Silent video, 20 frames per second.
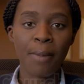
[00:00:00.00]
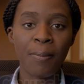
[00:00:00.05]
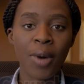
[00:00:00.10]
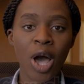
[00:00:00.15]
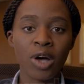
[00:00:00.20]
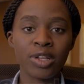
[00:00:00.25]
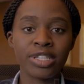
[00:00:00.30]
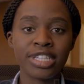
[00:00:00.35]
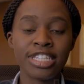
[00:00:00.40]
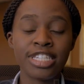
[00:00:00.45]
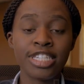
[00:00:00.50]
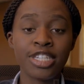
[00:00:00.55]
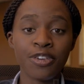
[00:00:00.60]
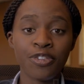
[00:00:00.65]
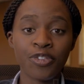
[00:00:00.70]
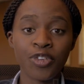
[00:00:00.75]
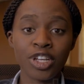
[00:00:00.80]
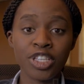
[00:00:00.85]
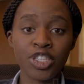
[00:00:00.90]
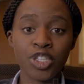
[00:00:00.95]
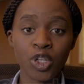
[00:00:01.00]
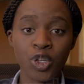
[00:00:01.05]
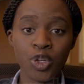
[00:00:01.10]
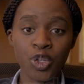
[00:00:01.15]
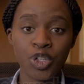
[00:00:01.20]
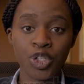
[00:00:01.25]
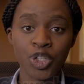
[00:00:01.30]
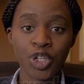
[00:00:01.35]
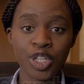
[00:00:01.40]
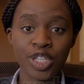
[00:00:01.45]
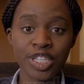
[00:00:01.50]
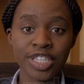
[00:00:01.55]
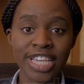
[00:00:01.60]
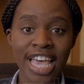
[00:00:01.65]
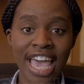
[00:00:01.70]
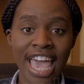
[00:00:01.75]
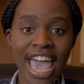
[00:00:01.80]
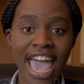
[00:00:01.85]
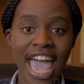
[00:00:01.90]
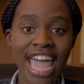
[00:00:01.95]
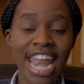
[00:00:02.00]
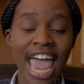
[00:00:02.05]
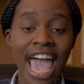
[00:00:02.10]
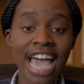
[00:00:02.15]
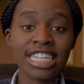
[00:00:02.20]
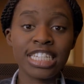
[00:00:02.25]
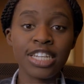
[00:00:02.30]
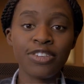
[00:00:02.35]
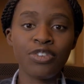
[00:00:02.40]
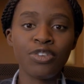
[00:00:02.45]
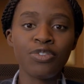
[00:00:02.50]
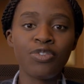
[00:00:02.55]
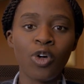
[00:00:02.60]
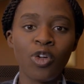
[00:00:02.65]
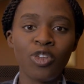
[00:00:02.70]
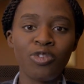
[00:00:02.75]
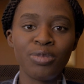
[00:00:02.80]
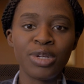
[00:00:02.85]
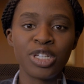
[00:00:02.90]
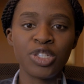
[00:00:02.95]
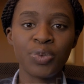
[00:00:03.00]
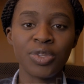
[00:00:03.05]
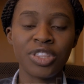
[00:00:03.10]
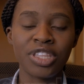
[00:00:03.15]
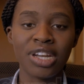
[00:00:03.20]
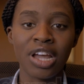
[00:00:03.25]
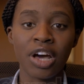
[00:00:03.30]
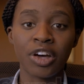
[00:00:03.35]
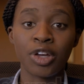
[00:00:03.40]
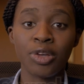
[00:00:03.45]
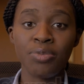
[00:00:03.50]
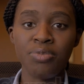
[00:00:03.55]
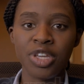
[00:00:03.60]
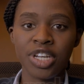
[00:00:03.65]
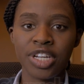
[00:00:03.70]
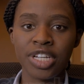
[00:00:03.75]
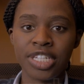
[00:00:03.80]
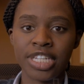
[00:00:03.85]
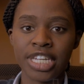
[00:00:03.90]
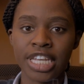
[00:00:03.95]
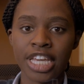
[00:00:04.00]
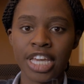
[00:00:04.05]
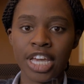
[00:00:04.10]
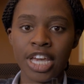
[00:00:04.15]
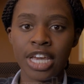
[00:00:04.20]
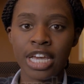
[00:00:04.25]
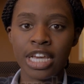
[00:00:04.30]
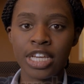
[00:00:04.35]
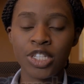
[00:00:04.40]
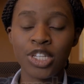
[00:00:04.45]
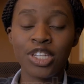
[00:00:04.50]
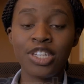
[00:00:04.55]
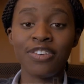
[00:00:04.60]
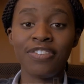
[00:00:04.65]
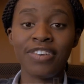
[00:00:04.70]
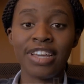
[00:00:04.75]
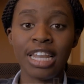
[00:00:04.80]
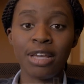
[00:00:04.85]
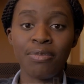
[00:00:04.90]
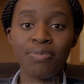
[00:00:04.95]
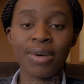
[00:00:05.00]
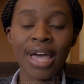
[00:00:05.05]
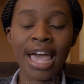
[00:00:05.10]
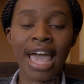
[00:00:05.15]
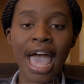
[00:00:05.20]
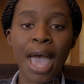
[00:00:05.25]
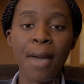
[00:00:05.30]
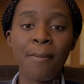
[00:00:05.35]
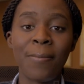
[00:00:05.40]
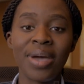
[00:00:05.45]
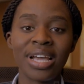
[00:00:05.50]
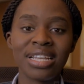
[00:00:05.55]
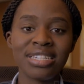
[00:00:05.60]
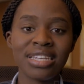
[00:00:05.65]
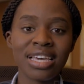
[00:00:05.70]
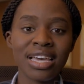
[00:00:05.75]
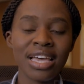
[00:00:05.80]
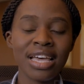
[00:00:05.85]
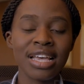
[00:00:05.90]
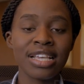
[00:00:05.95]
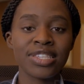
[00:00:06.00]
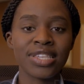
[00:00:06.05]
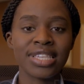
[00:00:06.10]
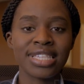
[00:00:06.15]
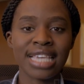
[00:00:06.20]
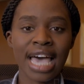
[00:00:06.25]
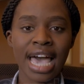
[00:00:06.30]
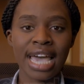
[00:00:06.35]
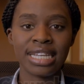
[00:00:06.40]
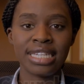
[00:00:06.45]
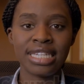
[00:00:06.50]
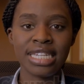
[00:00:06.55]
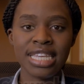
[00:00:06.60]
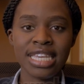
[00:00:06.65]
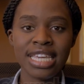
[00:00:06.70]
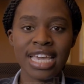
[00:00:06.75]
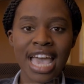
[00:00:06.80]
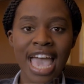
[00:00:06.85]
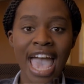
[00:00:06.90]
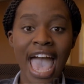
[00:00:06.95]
about different solutions and active involvement within our community to develop a better society